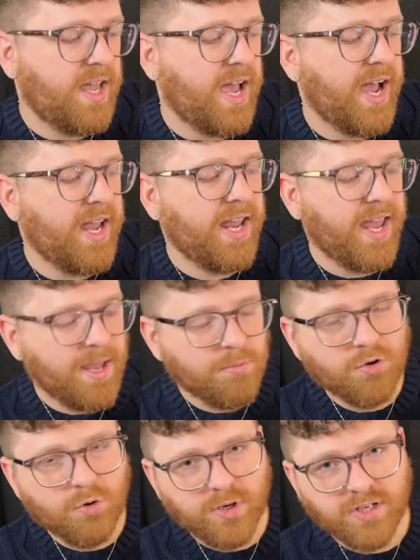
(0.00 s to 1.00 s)
I
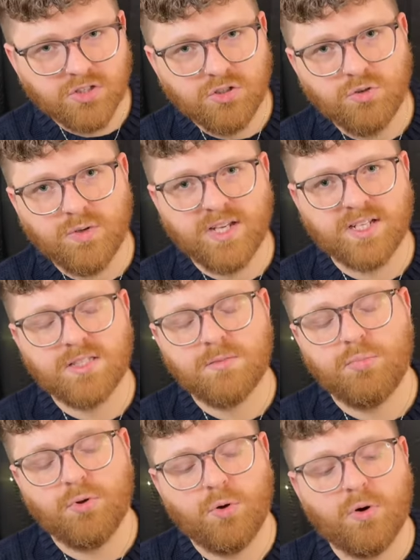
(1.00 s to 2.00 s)
am going to
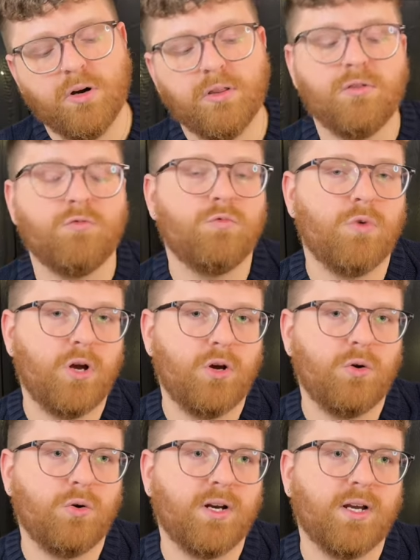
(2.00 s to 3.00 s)
explore the
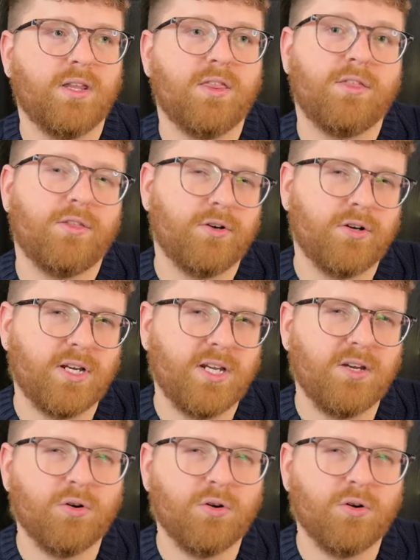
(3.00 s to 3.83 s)
Rogue thirty,